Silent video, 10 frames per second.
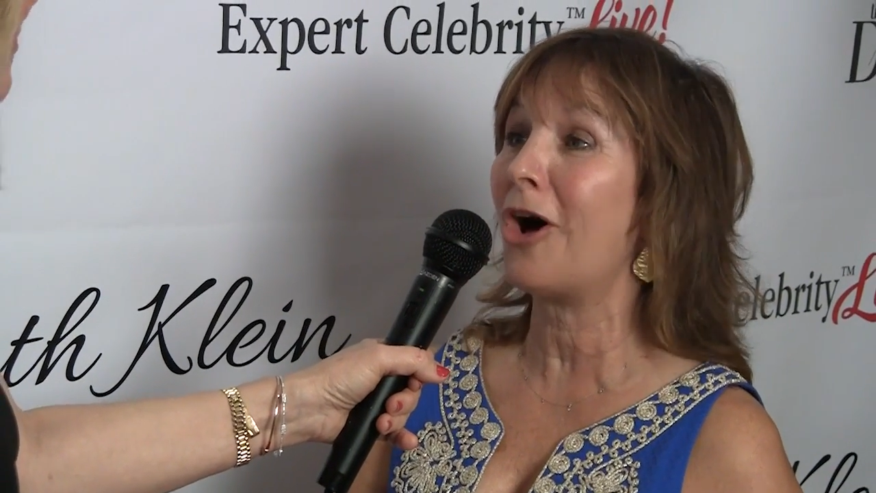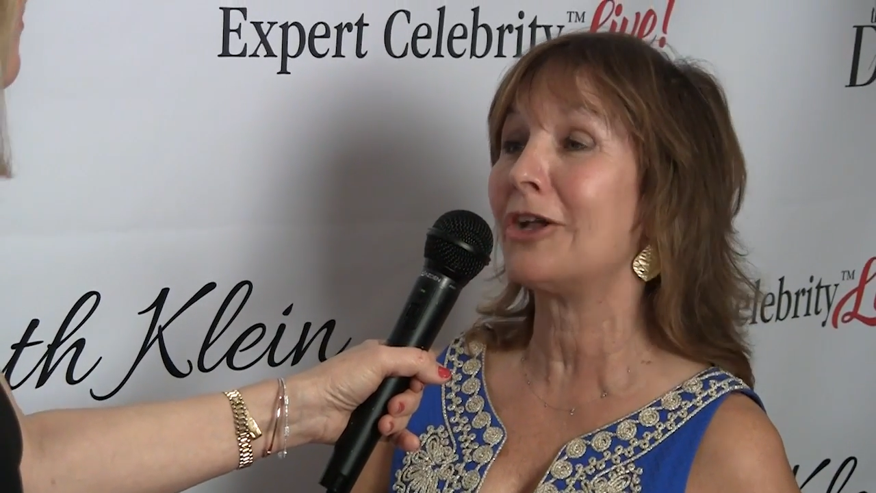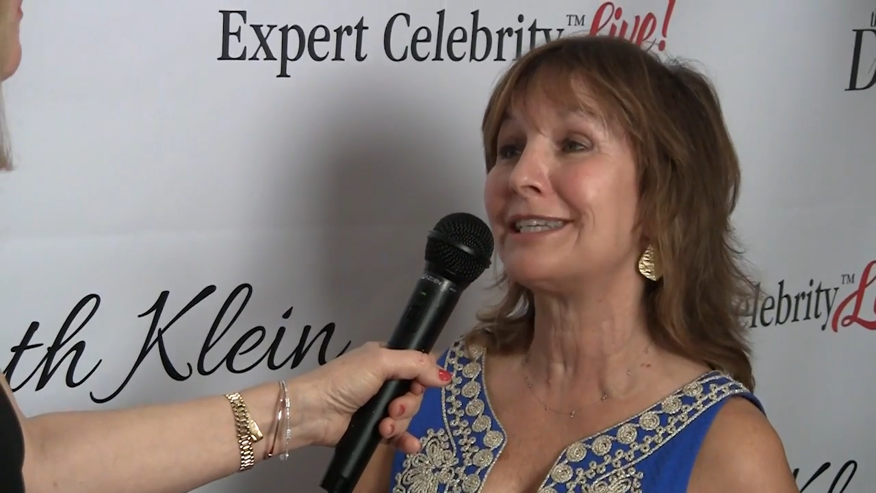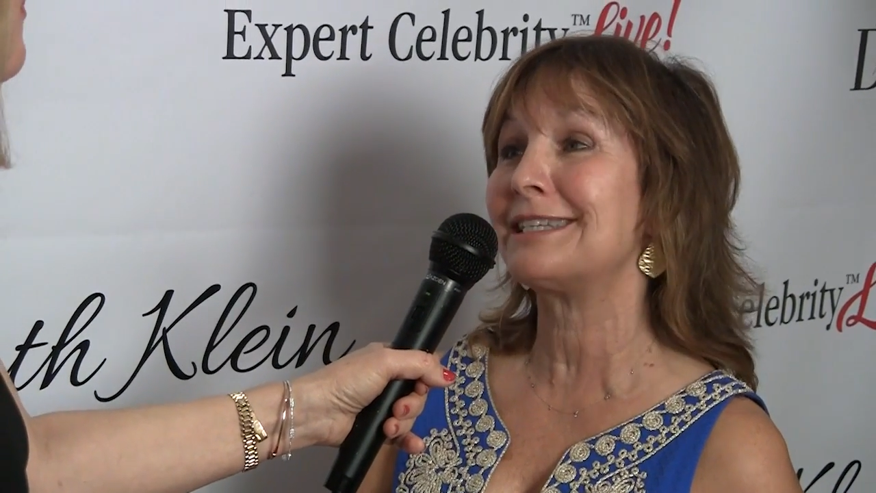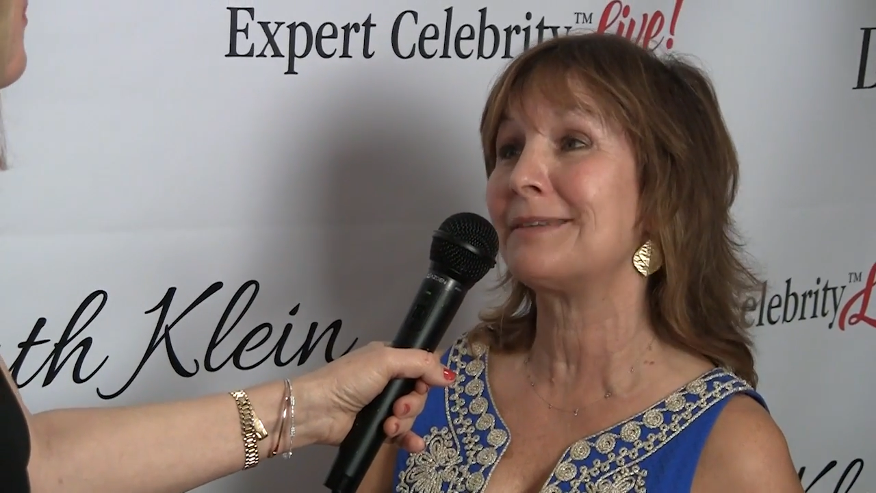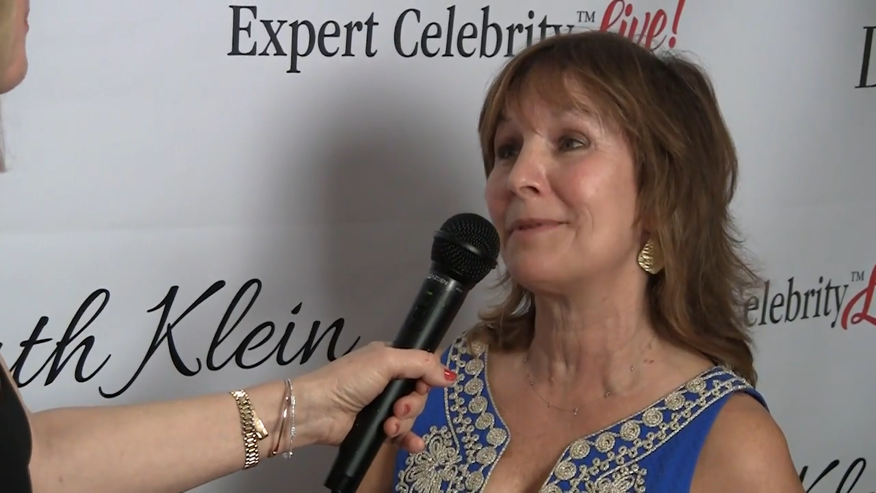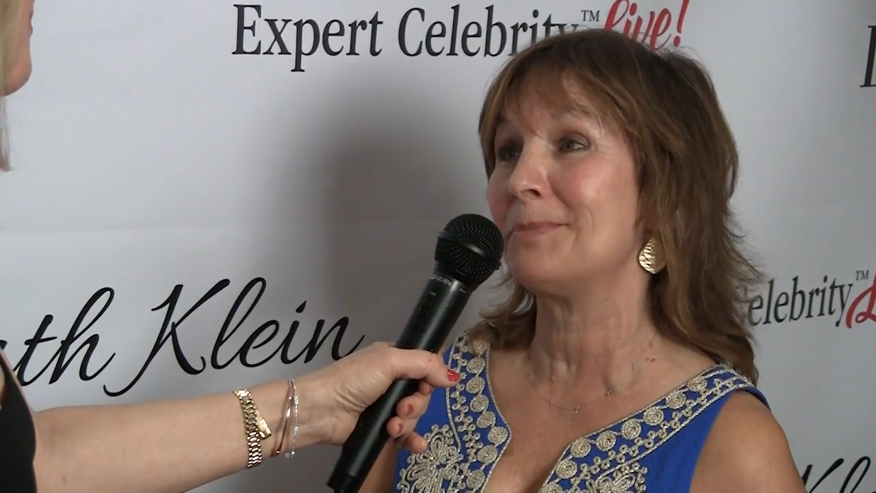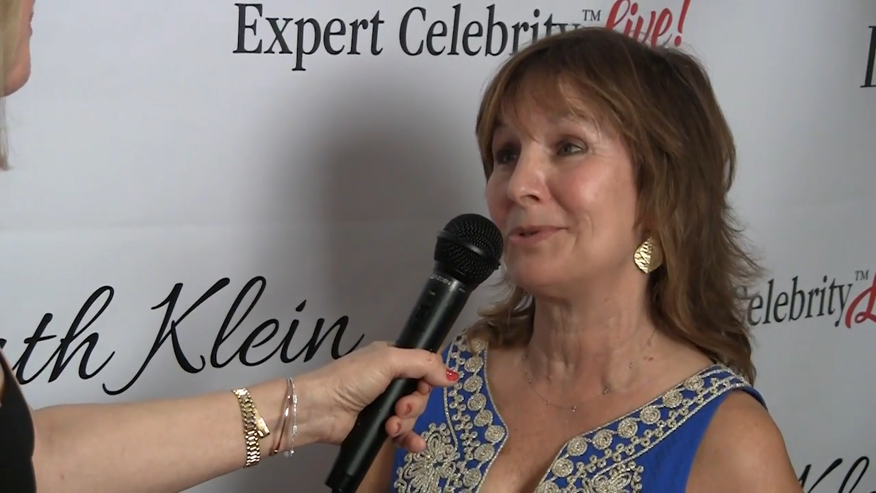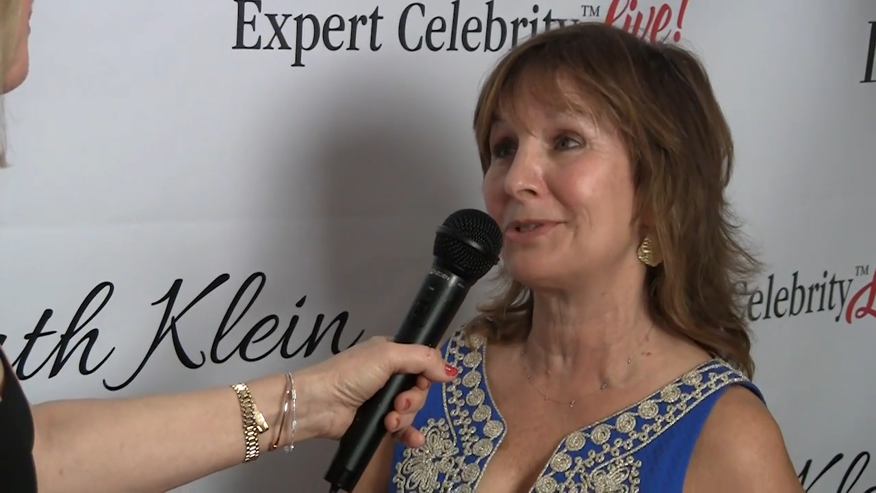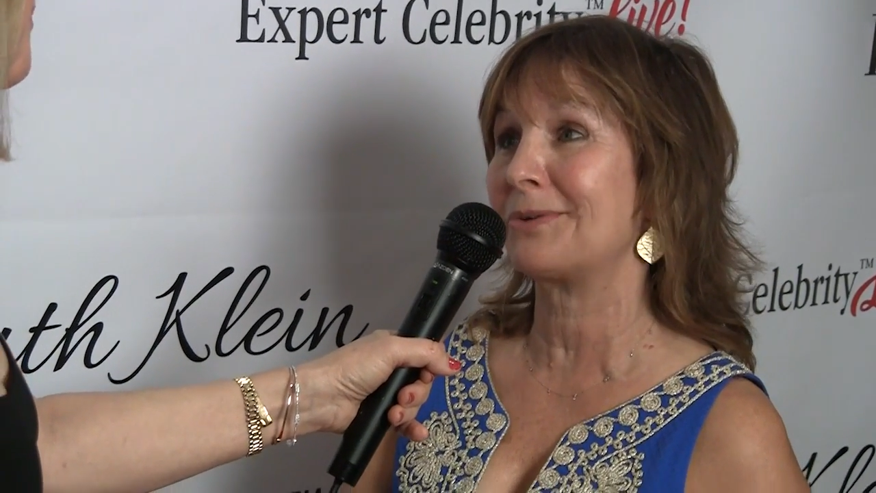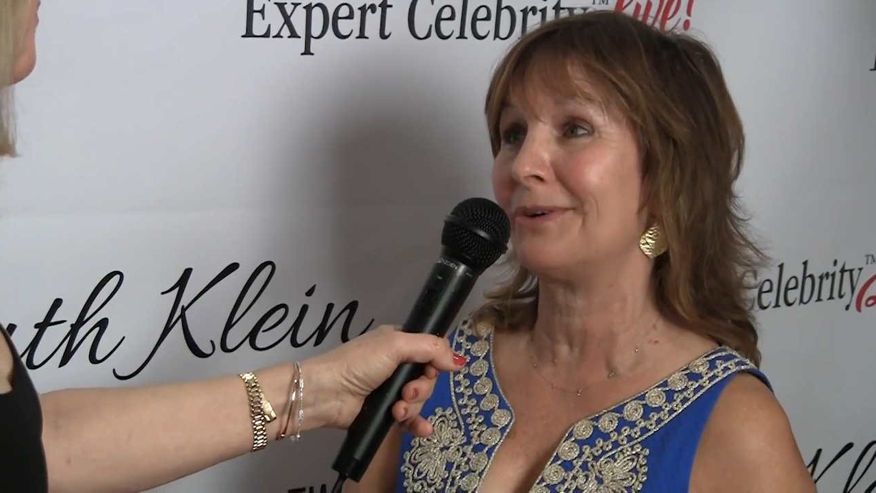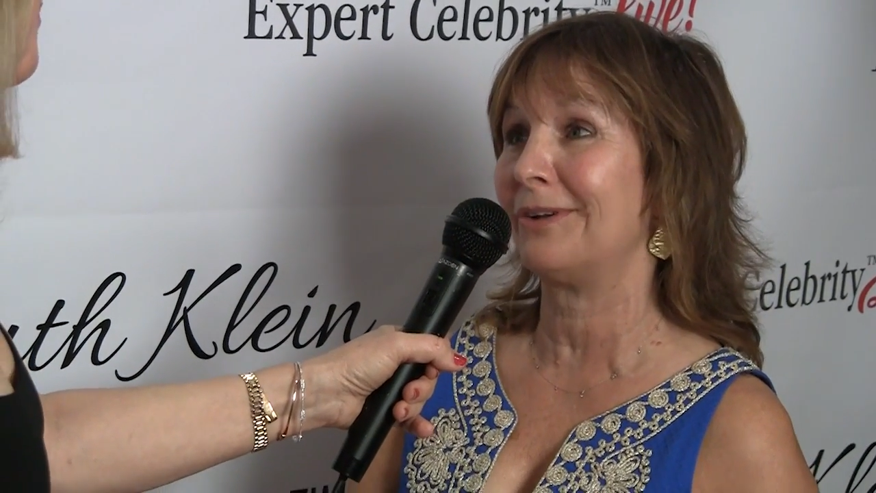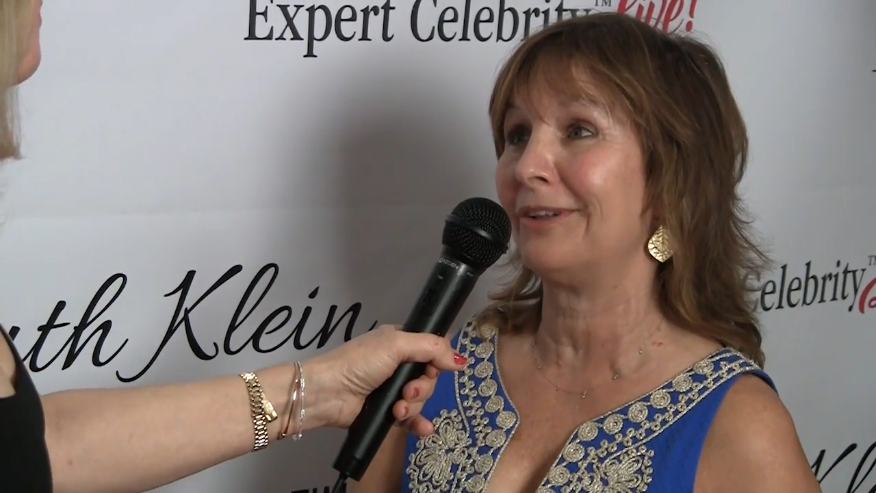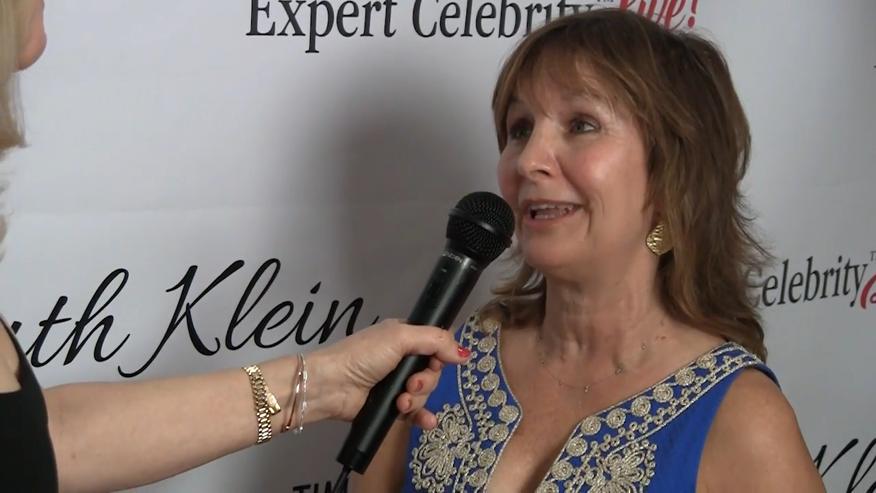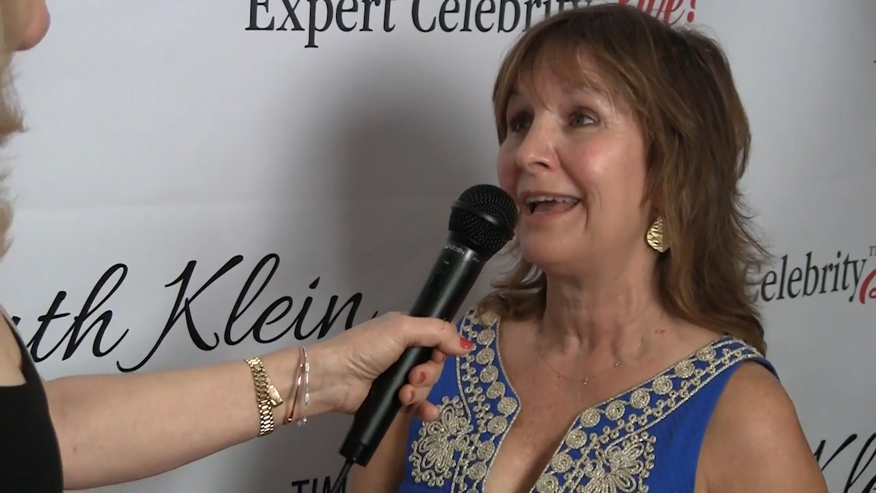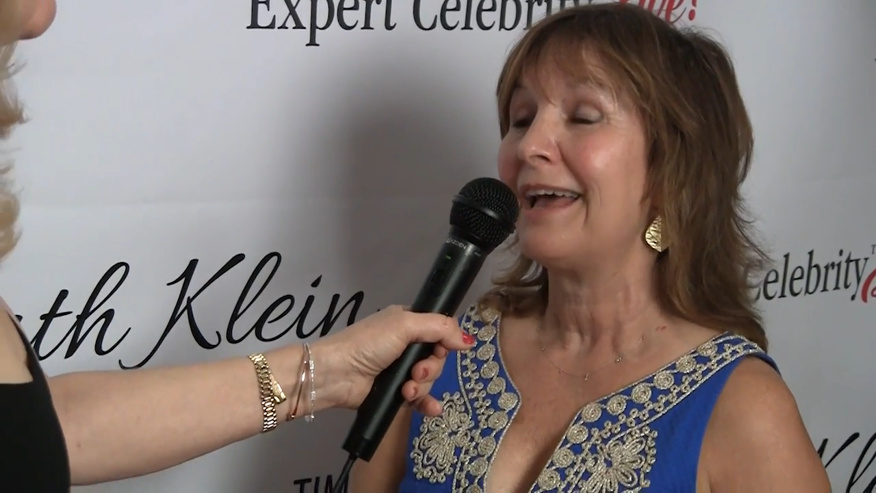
Autism the Musical